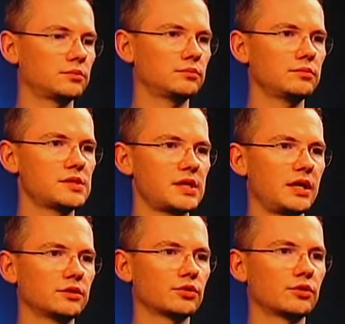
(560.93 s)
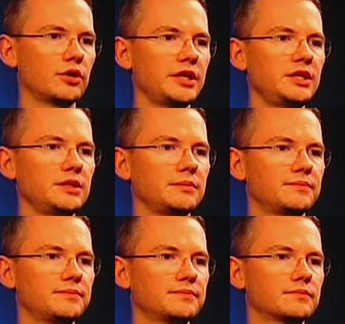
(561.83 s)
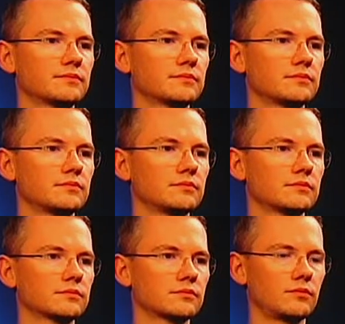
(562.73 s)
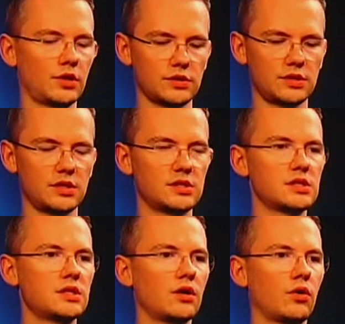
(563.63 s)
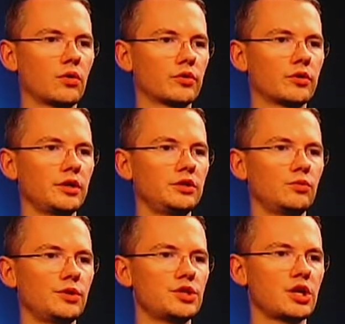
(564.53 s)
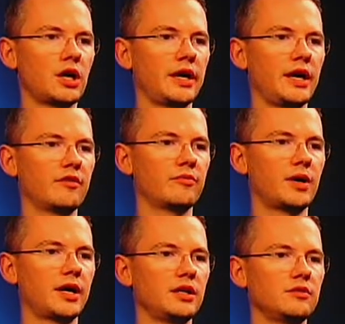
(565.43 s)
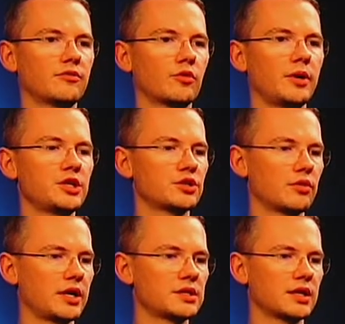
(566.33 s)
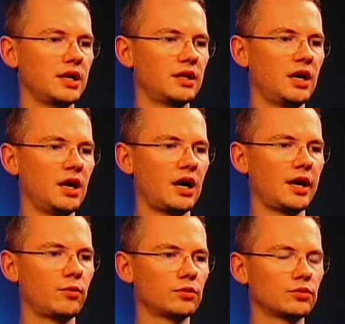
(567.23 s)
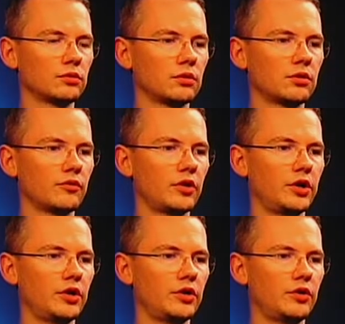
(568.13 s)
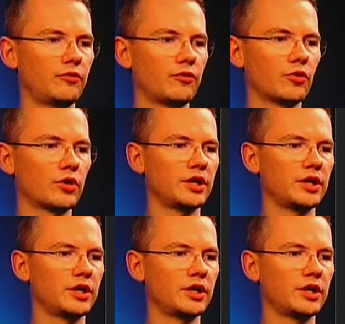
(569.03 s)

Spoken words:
sales order ID, because this is the order in which I have my information, right? Again, I want to look for the